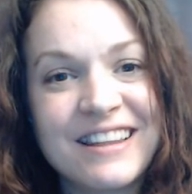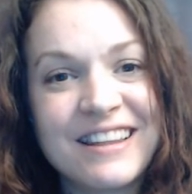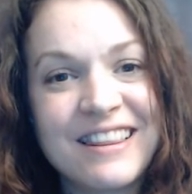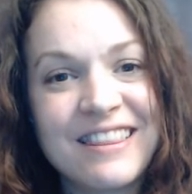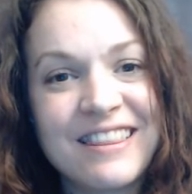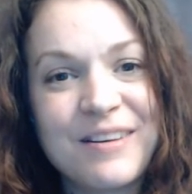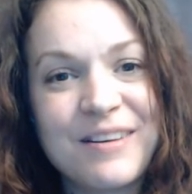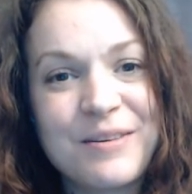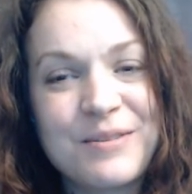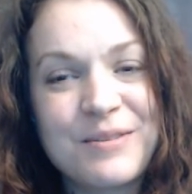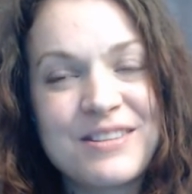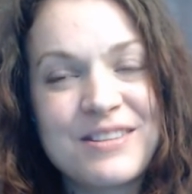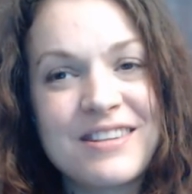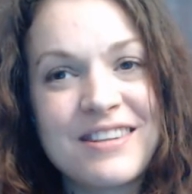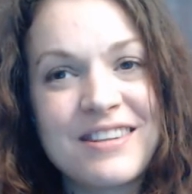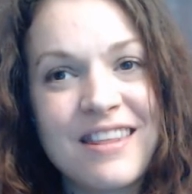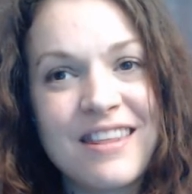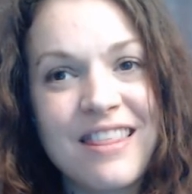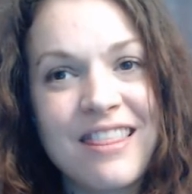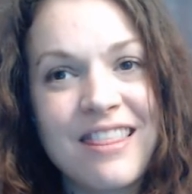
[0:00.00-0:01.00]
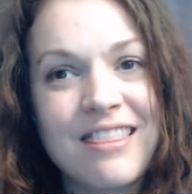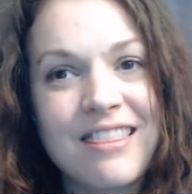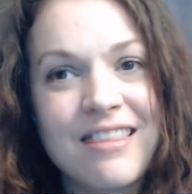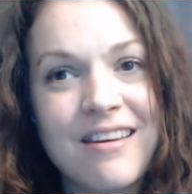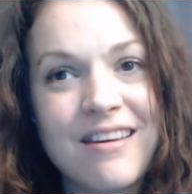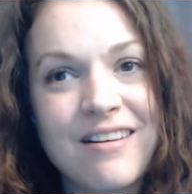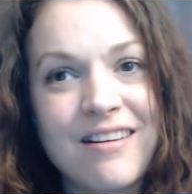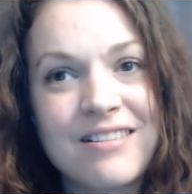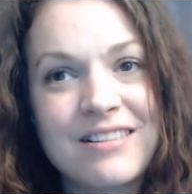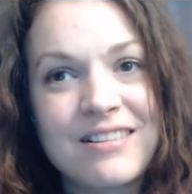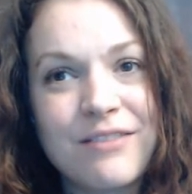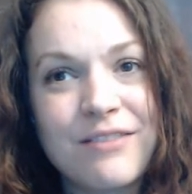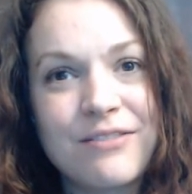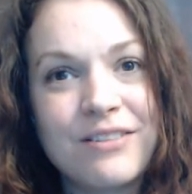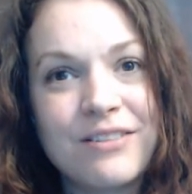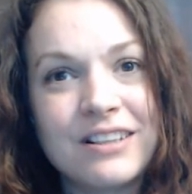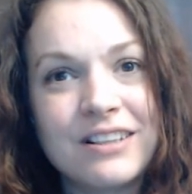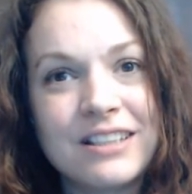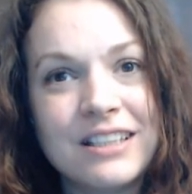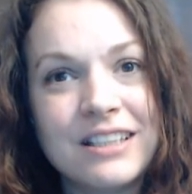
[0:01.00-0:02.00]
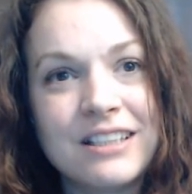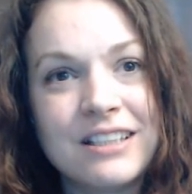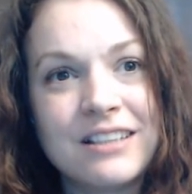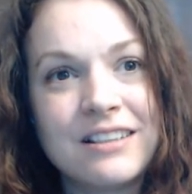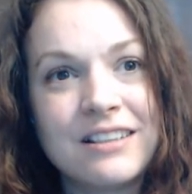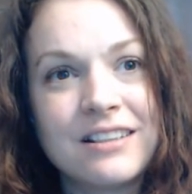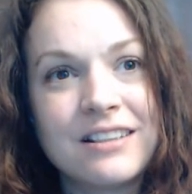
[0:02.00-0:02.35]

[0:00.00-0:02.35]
those are definitely